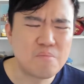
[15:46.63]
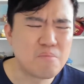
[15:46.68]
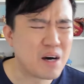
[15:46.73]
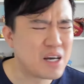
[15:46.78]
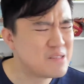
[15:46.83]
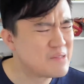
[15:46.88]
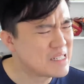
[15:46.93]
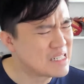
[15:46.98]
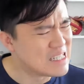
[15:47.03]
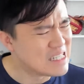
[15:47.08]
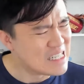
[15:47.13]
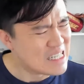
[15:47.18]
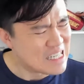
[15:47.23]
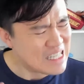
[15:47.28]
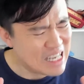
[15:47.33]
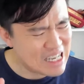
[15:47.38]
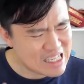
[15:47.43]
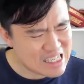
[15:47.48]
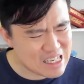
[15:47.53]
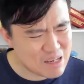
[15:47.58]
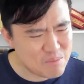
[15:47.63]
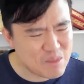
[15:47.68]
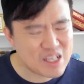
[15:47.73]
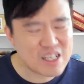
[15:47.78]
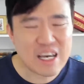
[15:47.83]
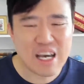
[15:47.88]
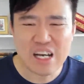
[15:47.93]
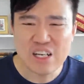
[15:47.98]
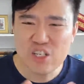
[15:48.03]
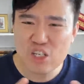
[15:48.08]
but that's something
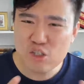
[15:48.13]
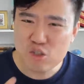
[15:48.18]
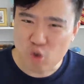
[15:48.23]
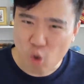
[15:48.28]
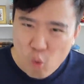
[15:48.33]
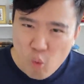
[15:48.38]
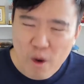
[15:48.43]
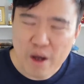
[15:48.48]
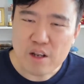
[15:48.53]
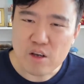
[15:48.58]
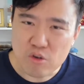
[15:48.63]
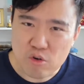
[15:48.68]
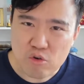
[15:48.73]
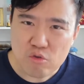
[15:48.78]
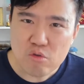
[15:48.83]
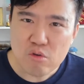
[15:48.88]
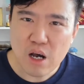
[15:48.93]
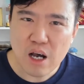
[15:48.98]
that I just don't want to do.